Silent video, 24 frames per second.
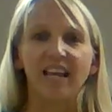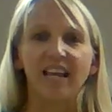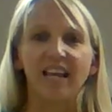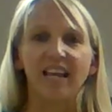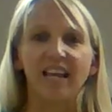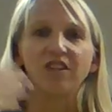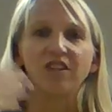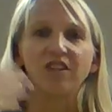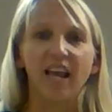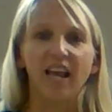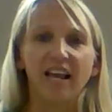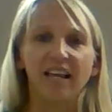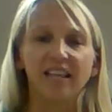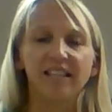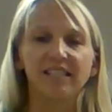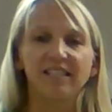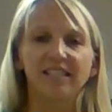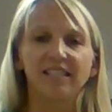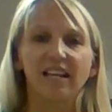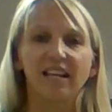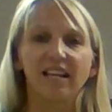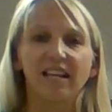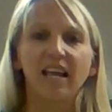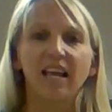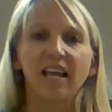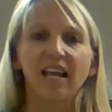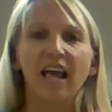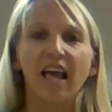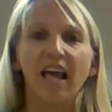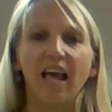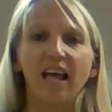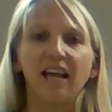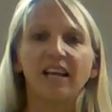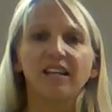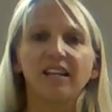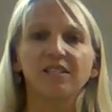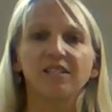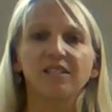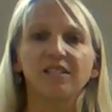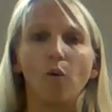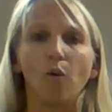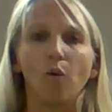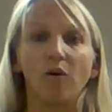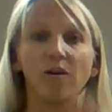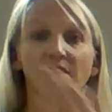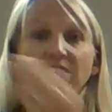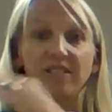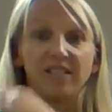s, x,
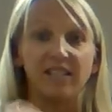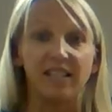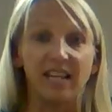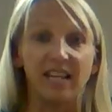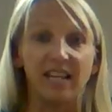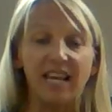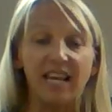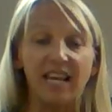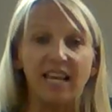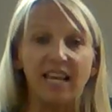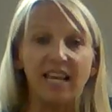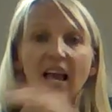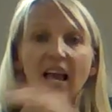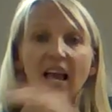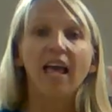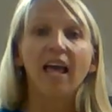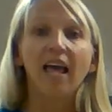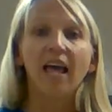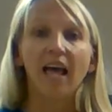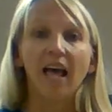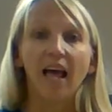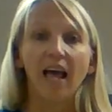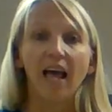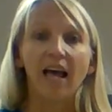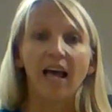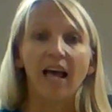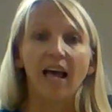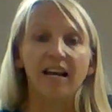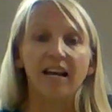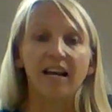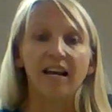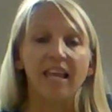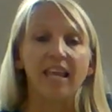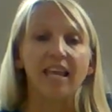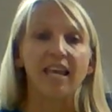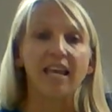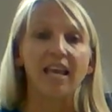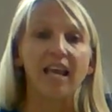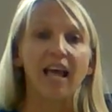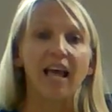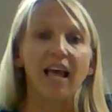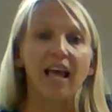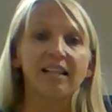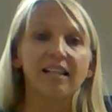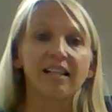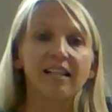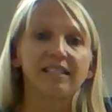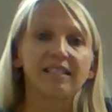or z, add es
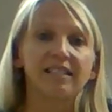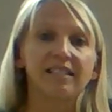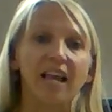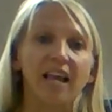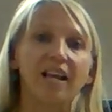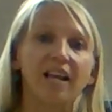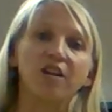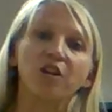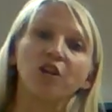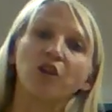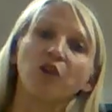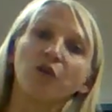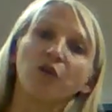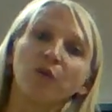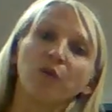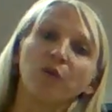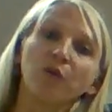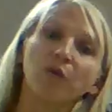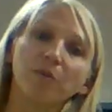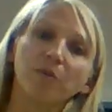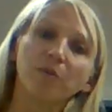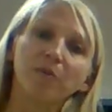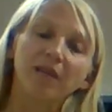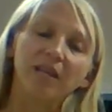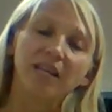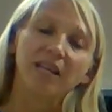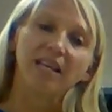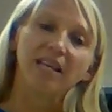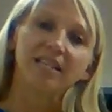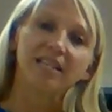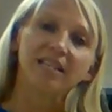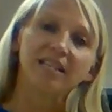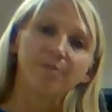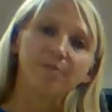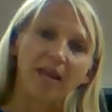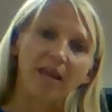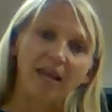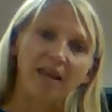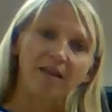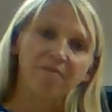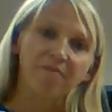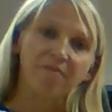and you'll please me.